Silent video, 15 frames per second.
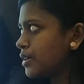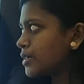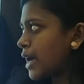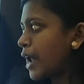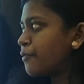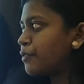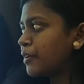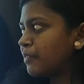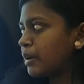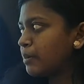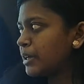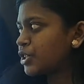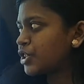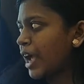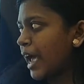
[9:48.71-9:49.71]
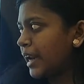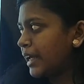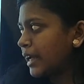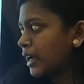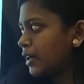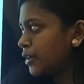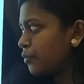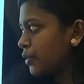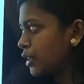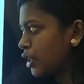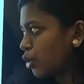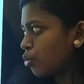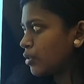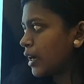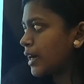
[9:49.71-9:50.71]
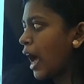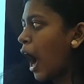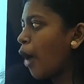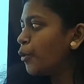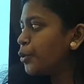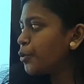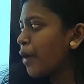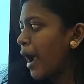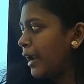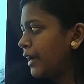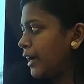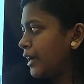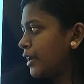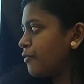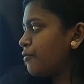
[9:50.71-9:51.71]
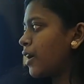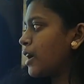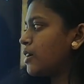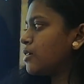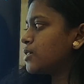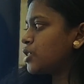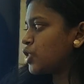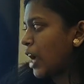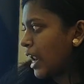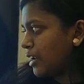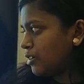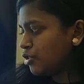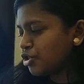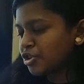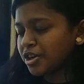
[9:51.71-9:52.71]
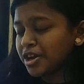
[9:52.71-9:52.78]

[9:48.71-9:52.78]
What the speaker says: and we will be sharing it with you, that how to identify a challenge,